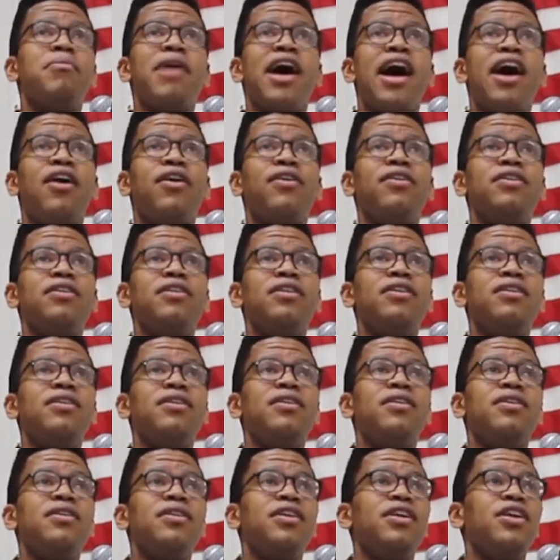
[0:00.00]
about,
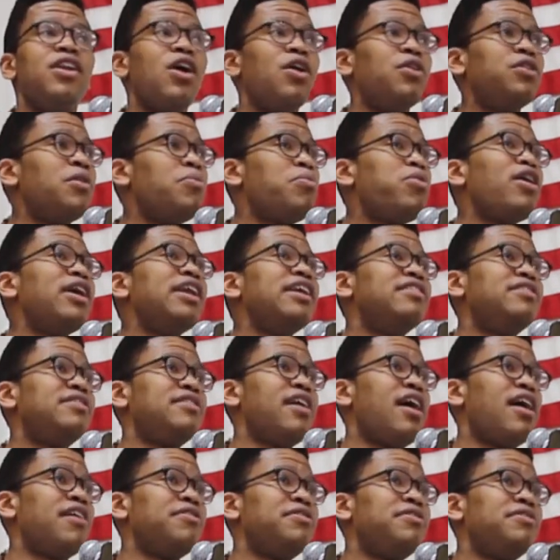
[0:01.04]
the pretty
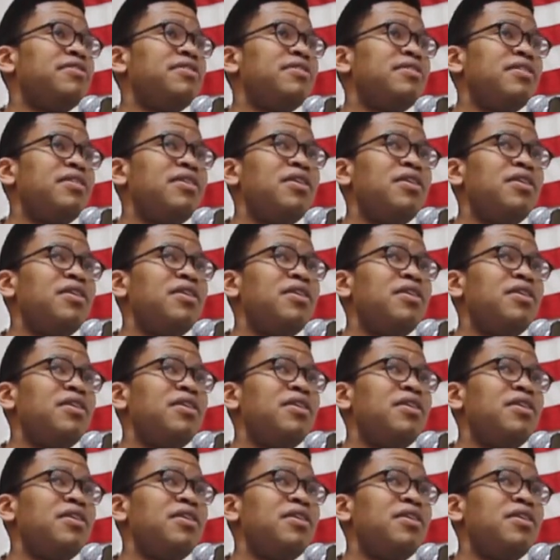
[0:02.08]
stuff.